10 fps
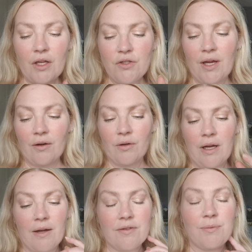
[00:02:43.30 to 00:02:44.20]
So yeah, I'm going
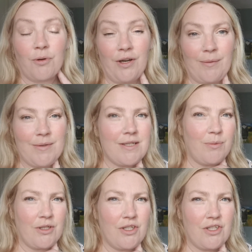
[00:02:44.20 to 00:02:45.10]
to have some grapes,
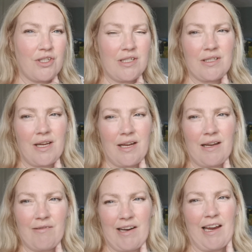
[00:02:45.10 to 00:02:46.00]
which
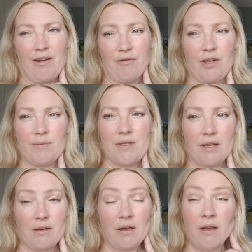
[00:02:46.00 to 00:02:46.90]
I love grapes
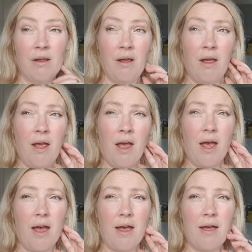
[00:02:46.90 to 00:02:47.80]
like.
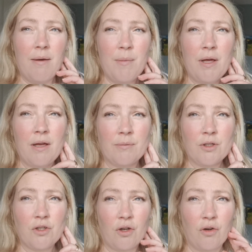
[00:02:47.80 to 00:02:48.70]
I'm
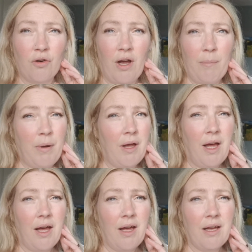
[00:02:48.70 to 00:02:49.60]
just talking crap.
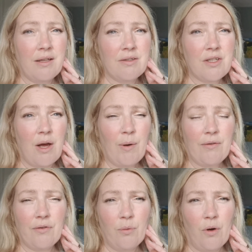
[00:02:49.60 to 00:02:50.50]
And I
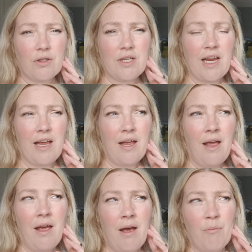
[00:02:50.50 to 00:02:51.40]
went for a walk today,
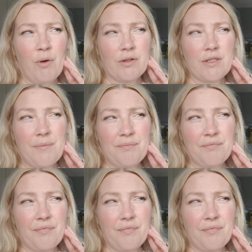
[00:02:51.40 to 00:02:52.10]
but